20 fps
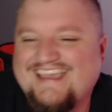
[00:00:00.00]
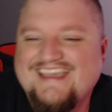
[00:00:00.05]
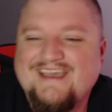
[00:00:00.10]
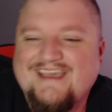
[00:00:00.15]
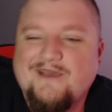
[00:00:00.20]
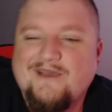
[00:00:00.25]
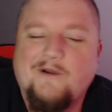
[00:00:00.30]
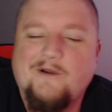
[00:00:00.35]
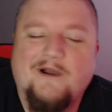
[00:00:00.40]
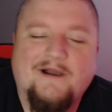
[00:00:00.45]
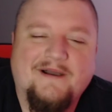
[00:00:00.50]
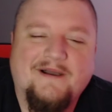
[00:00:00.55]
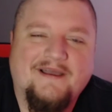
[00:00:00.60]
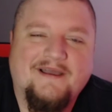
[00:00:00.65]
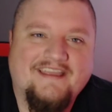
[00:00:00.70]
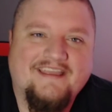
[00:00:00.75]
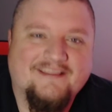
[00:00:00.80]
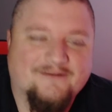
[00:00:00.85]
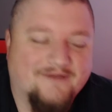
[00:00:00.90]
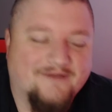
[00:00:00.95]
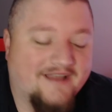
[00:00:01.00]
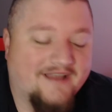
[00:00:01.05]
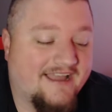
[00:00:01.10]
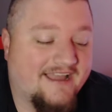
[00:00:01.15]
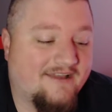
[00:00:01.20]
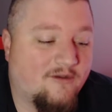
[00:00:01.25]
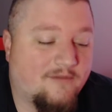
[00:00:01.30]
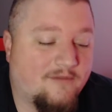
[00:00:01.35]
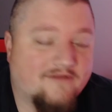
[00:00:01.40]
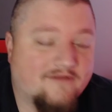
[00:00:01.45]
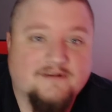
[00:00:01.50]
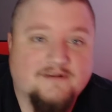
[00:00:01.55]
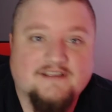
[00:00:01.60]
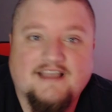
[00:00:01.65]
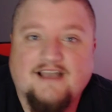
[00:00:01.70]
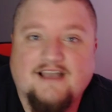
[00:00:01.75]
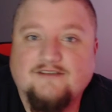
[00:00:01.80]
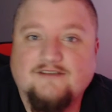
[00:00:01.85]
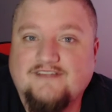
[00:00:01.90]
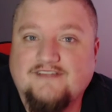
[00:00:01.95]
Either way, I hope everybody
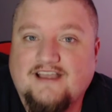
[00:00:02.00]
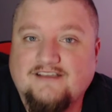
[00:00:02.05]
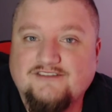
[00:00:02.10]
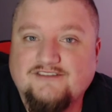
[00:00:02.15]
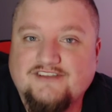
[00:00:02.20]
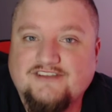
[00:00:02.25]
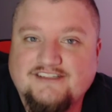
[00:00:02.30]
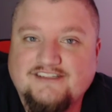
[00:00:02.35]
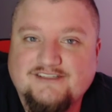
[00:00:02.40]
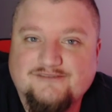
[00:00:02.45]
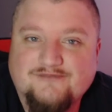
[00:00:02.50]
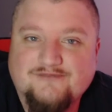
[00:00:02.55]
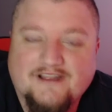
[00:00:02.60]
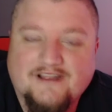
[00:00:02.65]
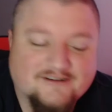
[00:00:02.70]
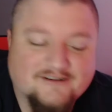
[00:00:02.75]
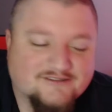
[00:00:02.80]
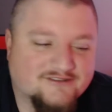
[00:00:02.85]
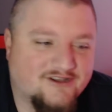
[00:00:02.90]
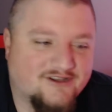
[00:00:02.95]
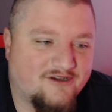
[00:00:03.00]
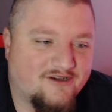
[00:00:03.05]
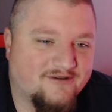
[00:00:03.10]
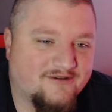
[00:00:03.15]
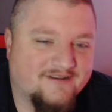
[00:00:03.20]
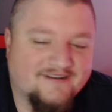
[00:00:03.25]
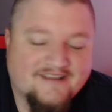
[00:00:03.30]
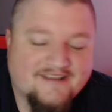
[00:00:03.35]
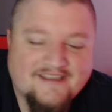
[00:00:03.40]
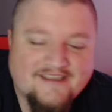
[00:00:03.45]
how's your guys' records going?